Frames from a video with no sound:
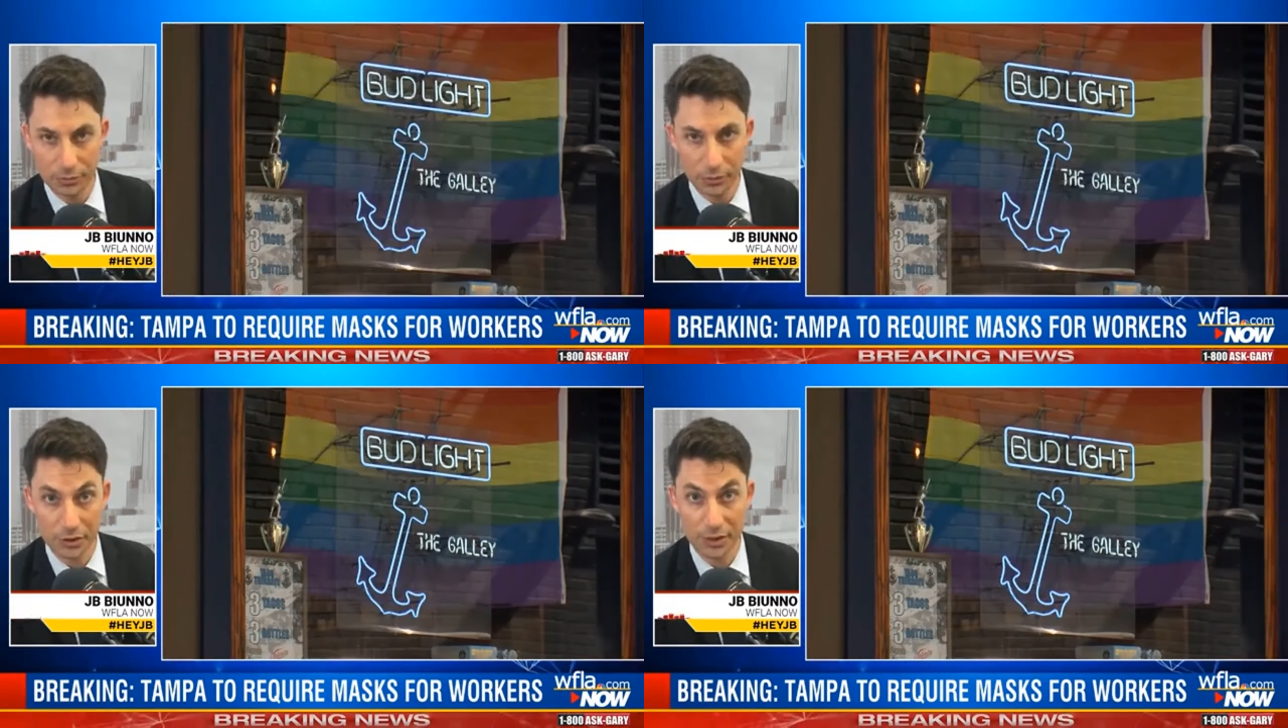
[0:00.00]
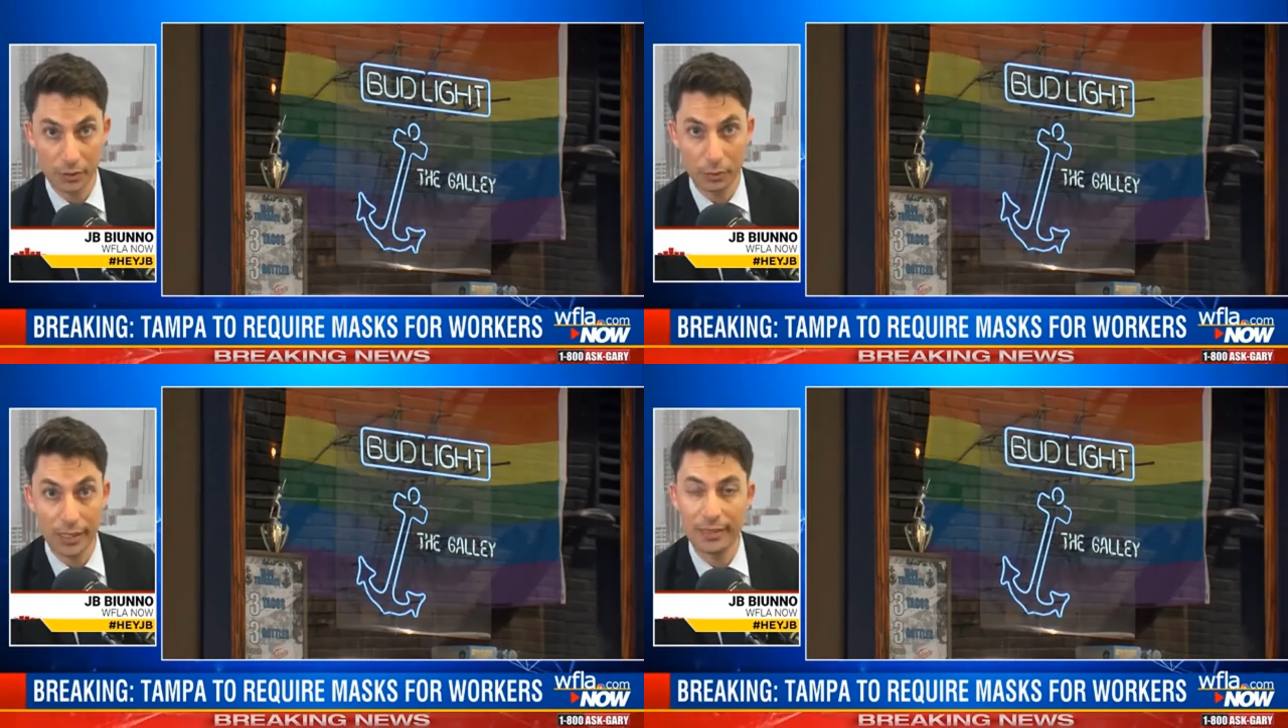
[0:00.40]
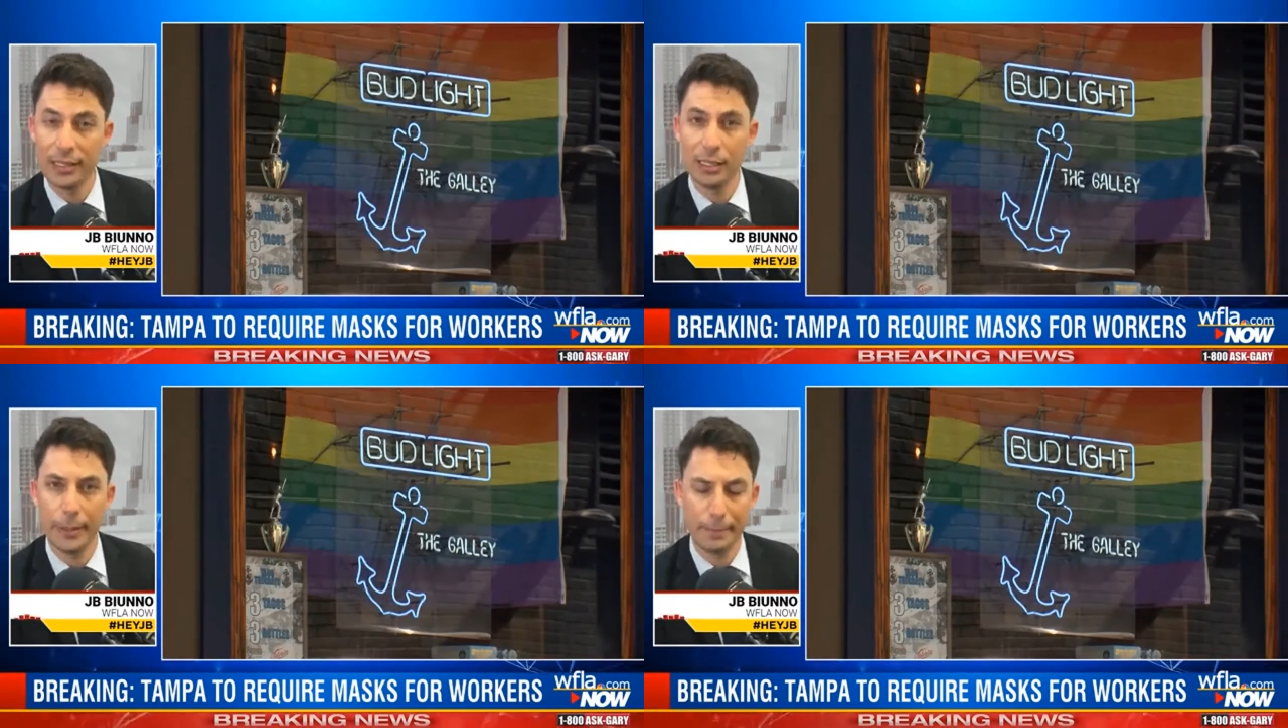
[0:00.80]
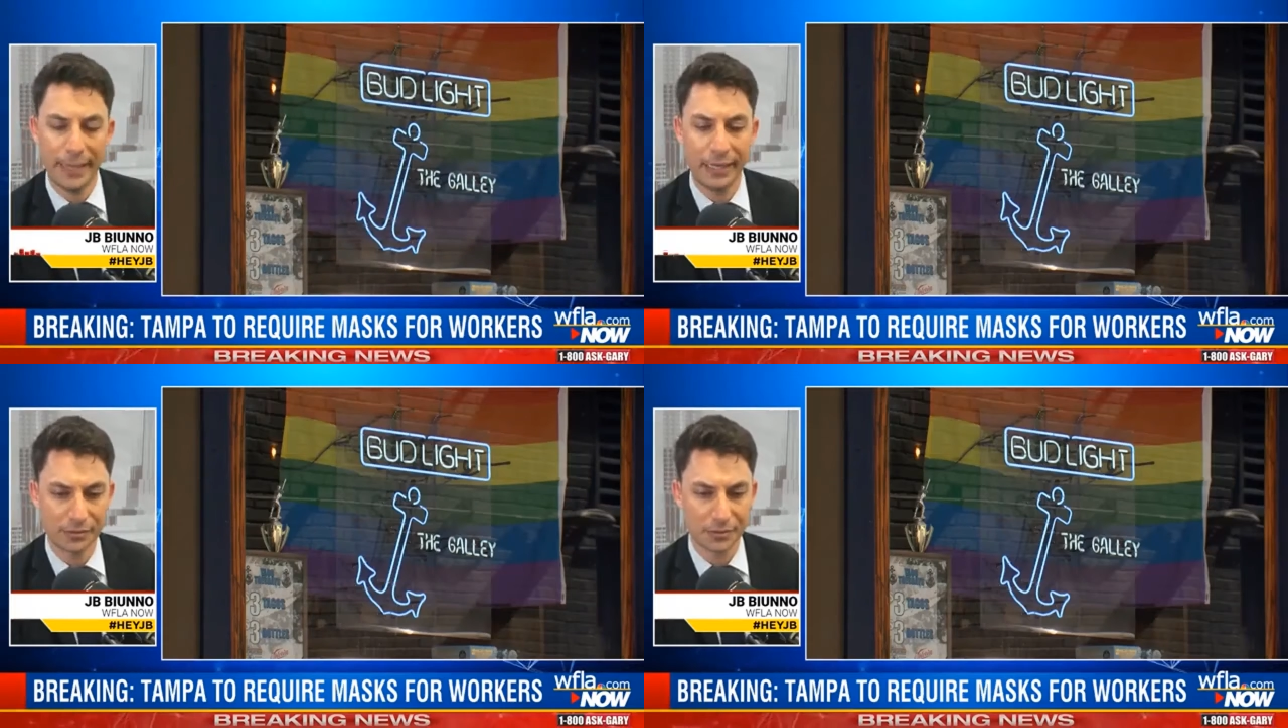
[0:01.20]
to share what I think about
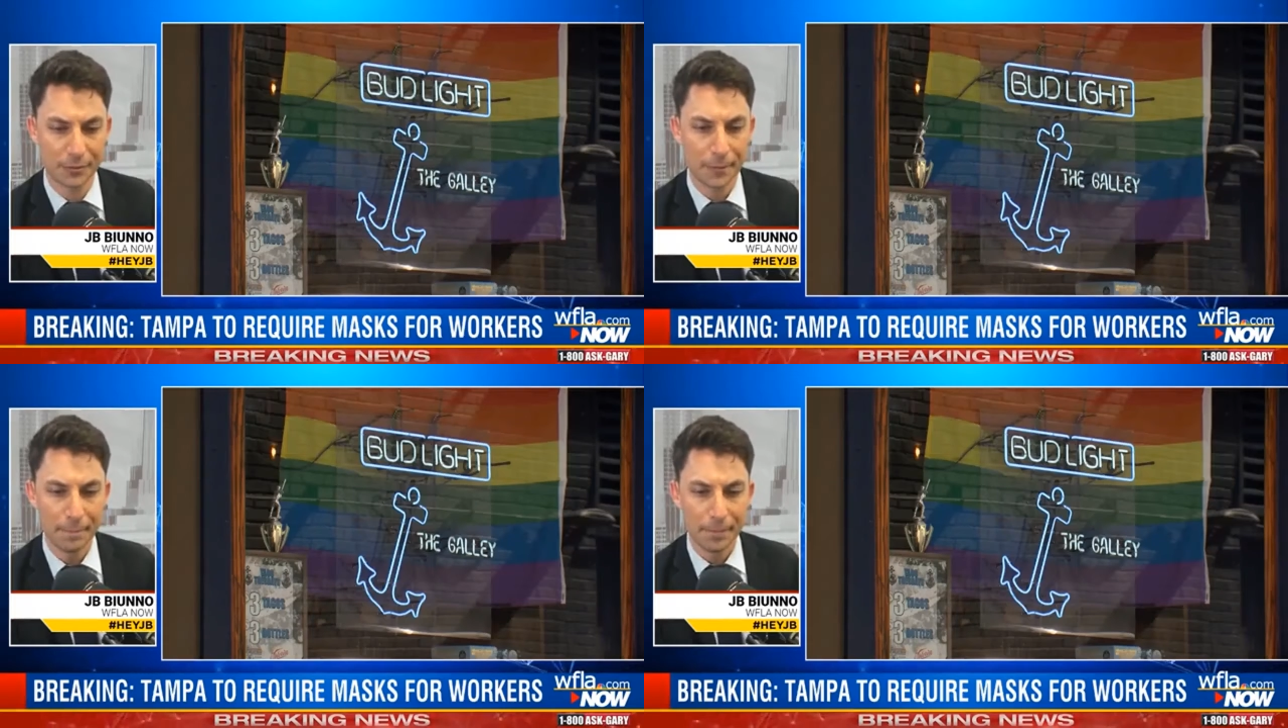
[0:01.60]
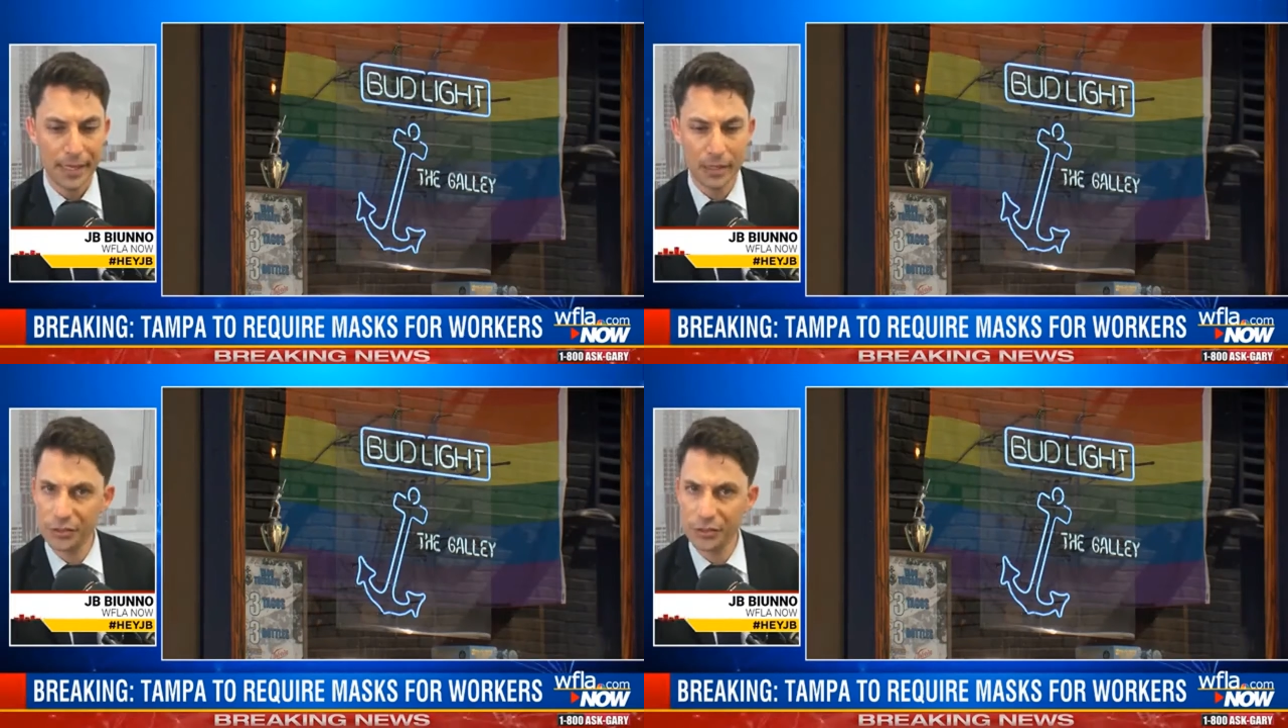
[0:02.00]
masks. And I'll